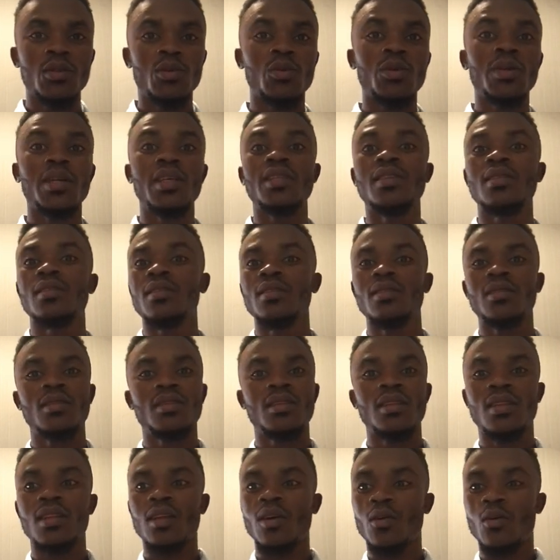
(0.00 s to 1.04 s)
to eat
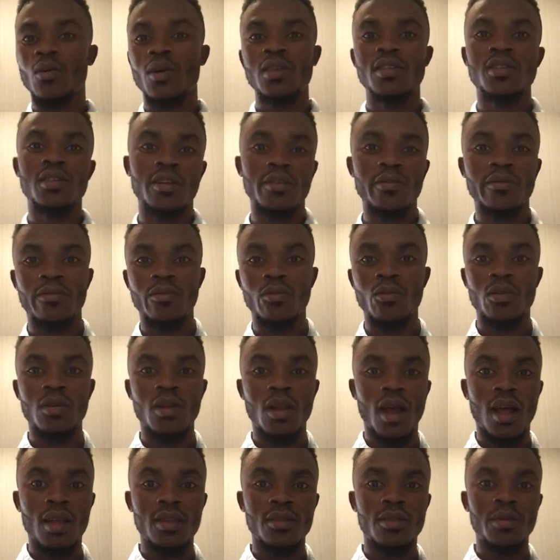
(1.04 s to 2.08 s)
Russian
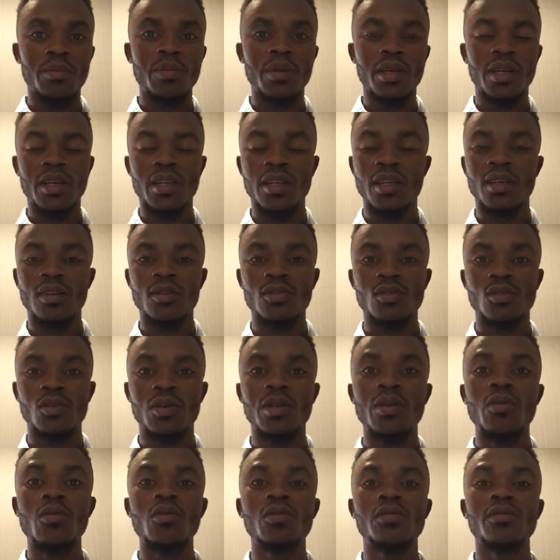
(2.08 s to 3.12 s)
food at the beginning. So
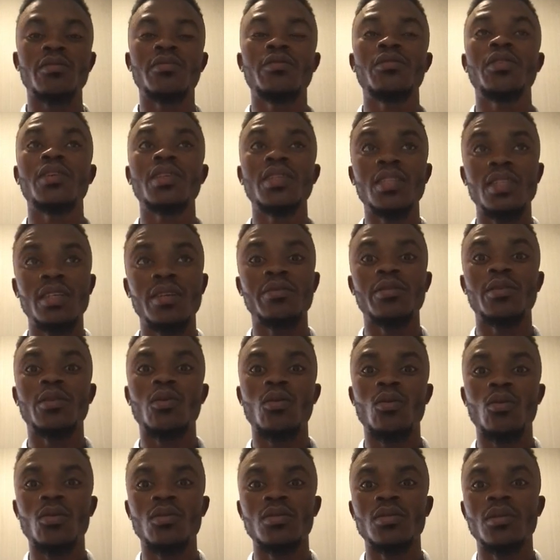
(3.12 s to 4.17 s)
it was very
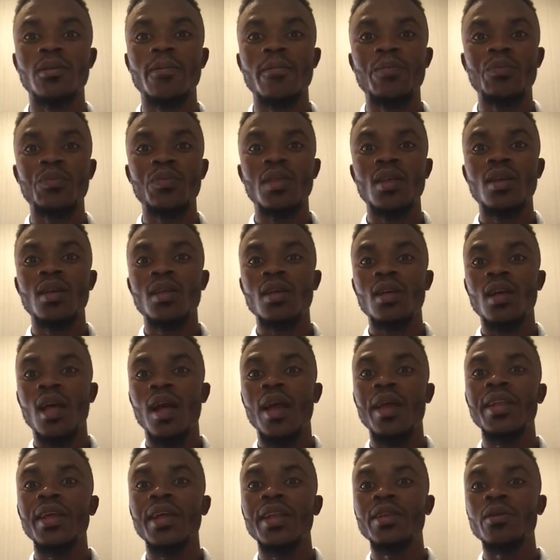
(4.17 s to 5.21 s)
difficult
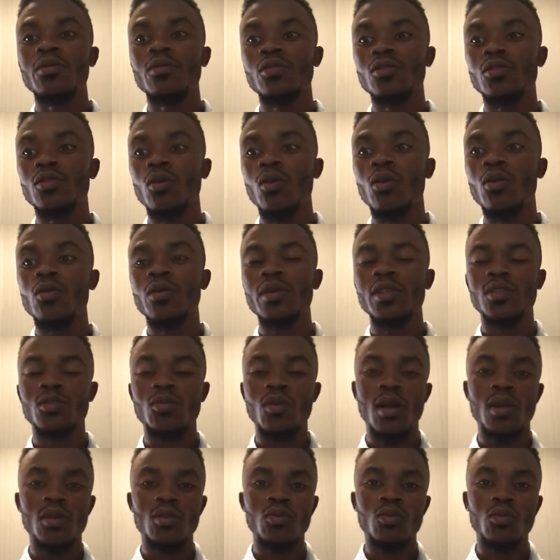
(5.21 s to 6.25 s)
and then he was always
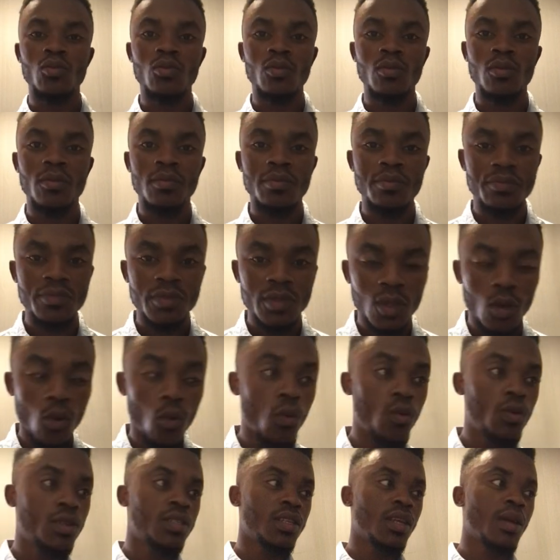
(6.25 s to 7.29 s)
trying to
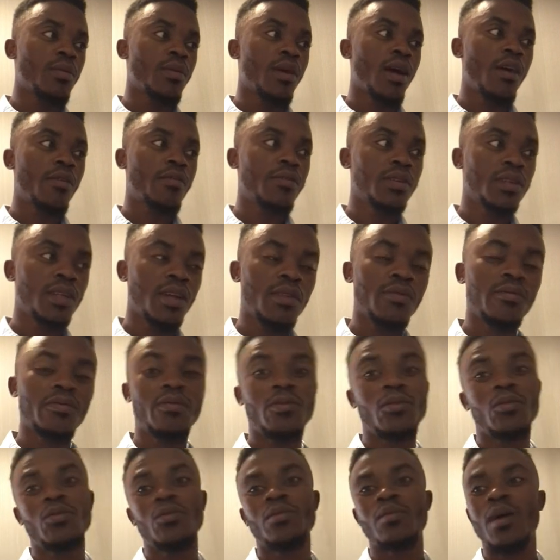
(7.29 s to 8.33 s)
cook some African
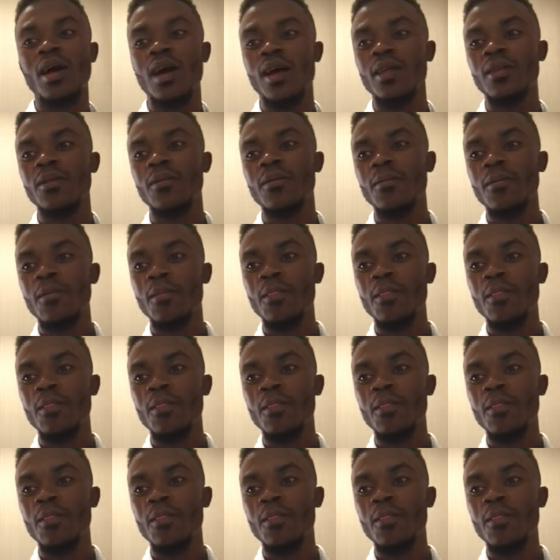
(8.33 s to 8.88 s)
food, but